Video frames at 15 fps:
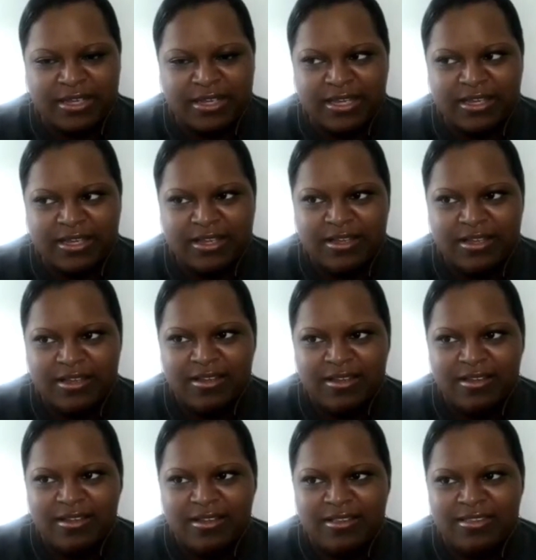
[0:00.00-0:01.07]
Like
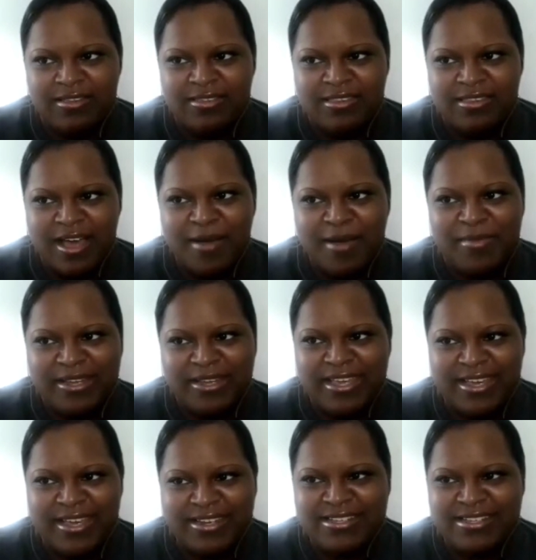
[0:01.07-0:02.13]
I'm like,
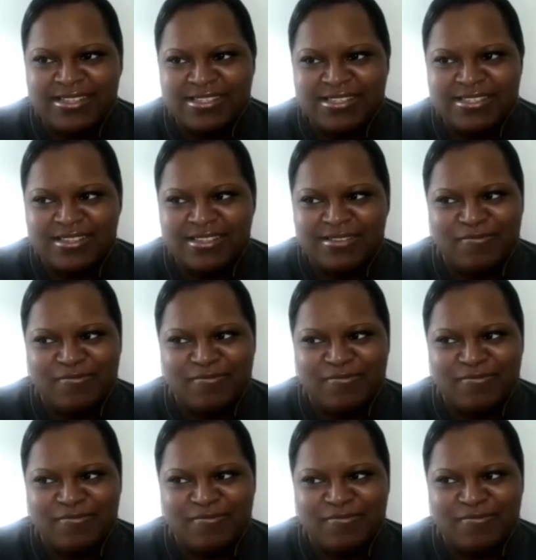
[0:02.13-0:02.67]
Candice,